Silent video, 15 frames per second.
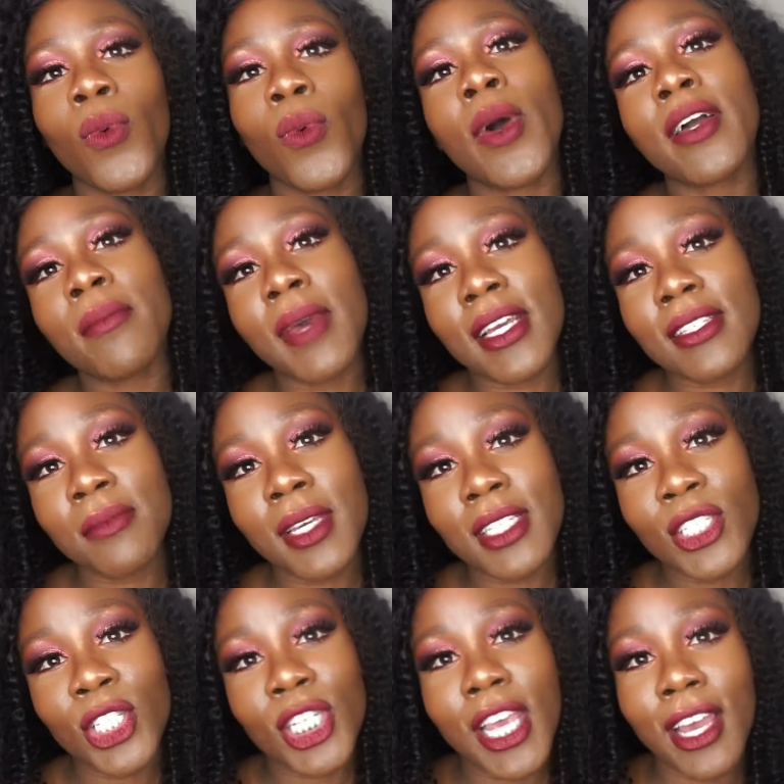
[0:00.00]
welcome back to my
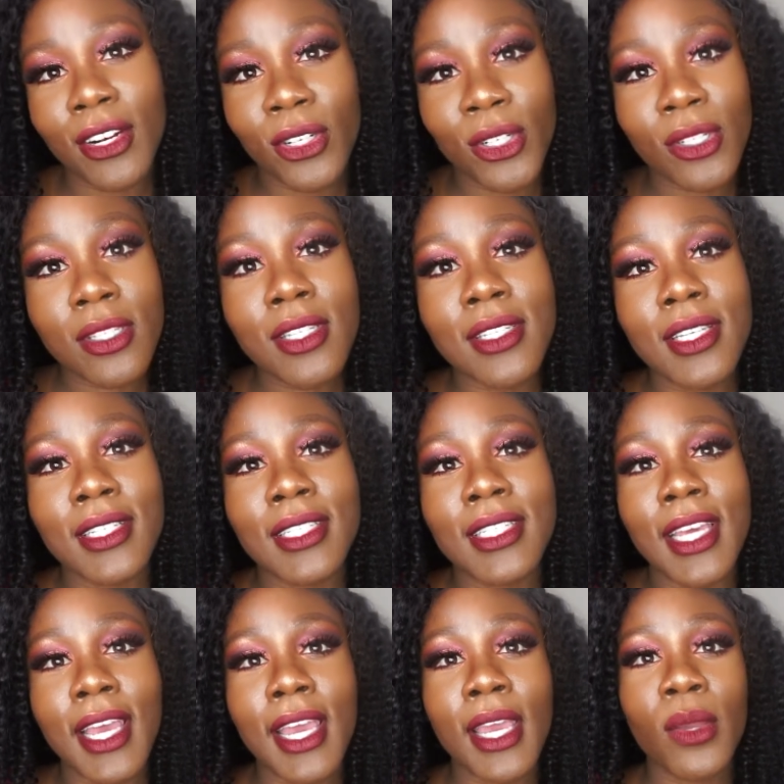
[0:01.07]
channel.
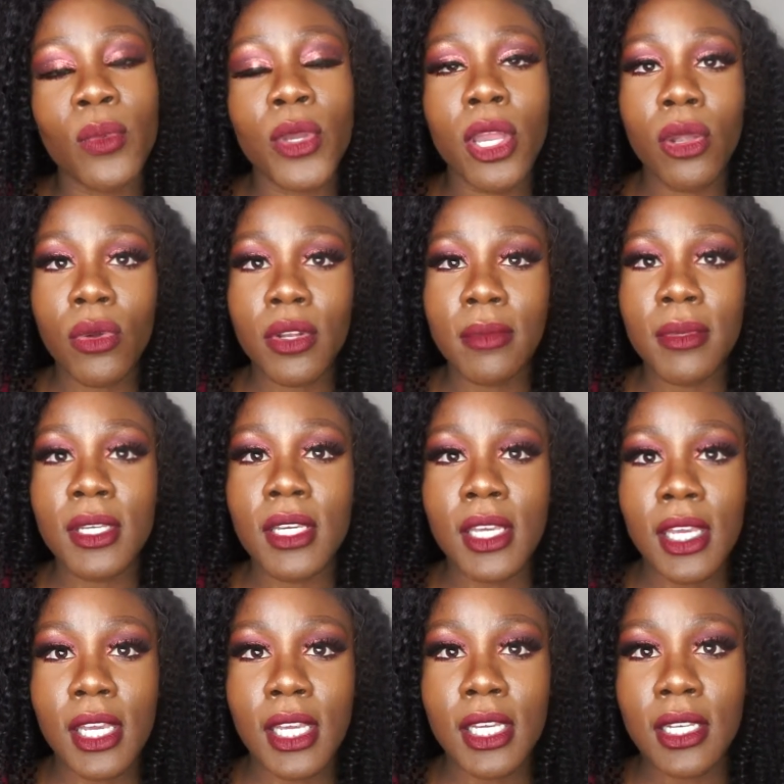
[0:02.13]
Today we are going to
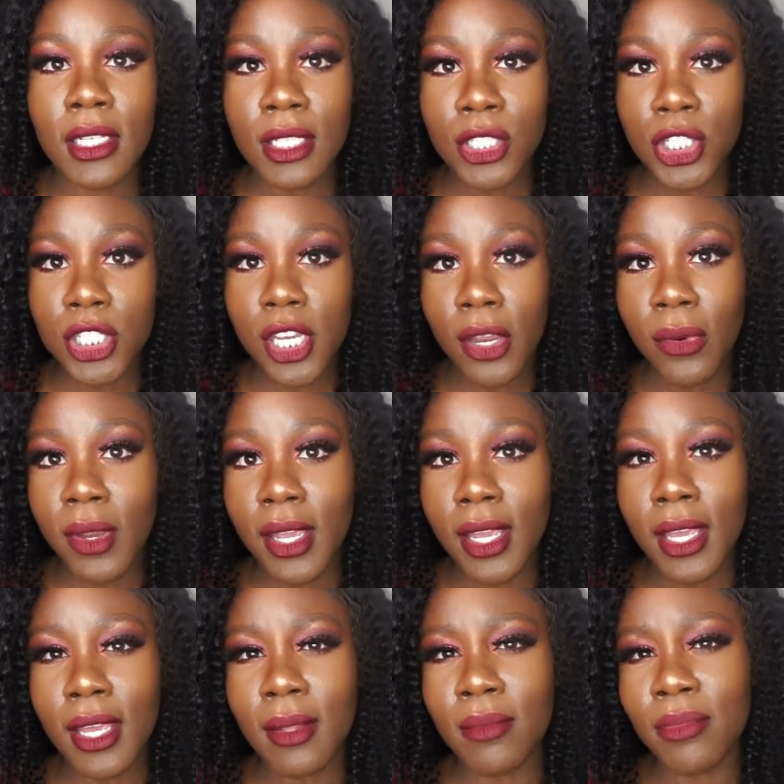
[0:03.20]
be
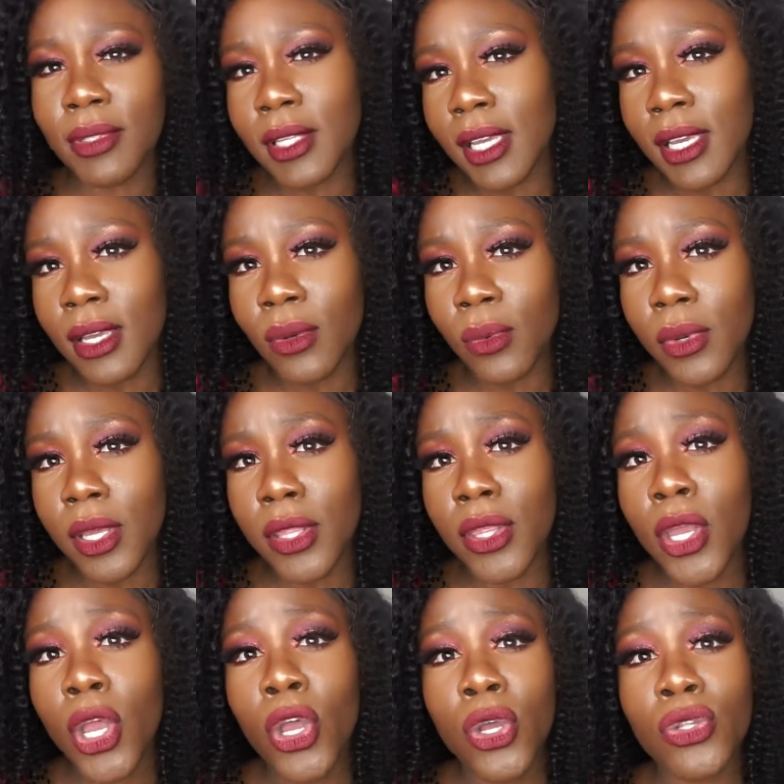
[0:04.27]
sharing and playing with
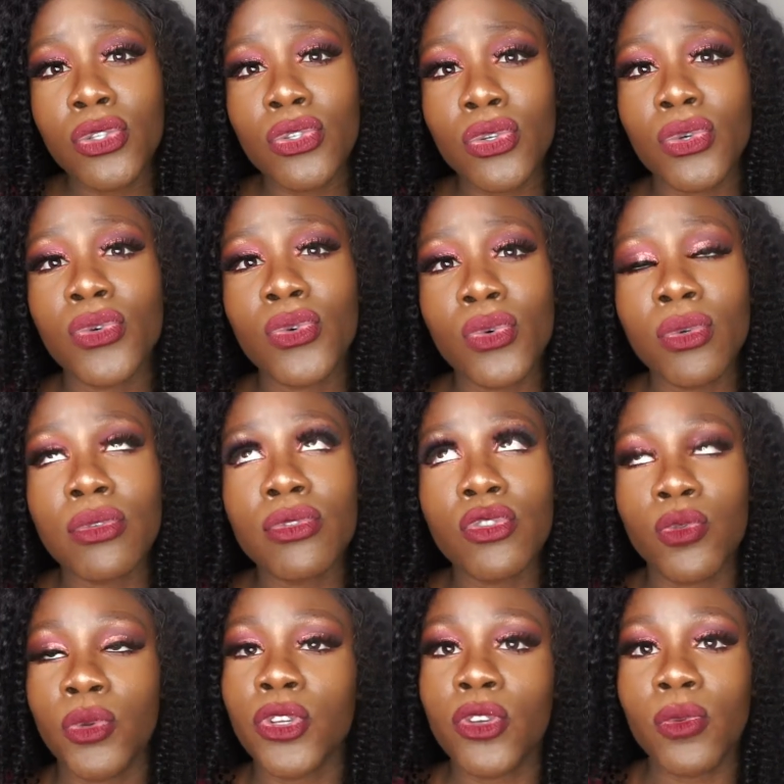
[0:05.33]
two
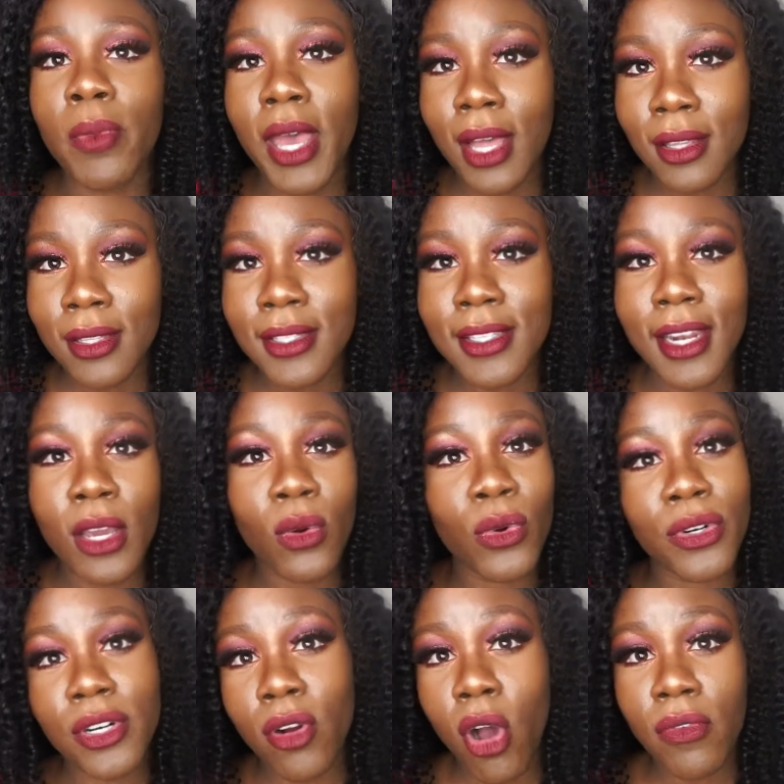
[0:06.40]
super cute palettes that I
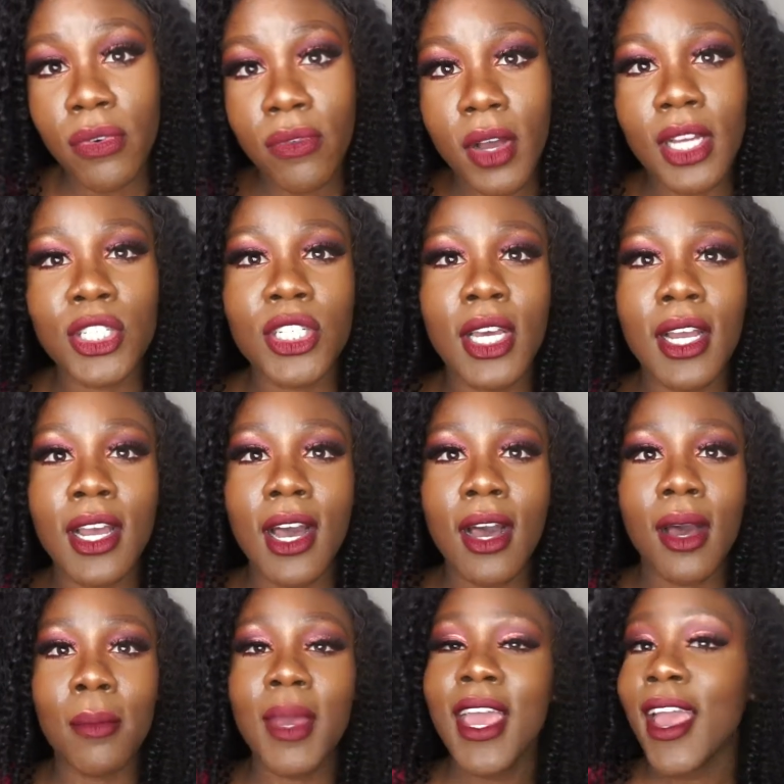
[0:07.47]
ordered off of hush.com,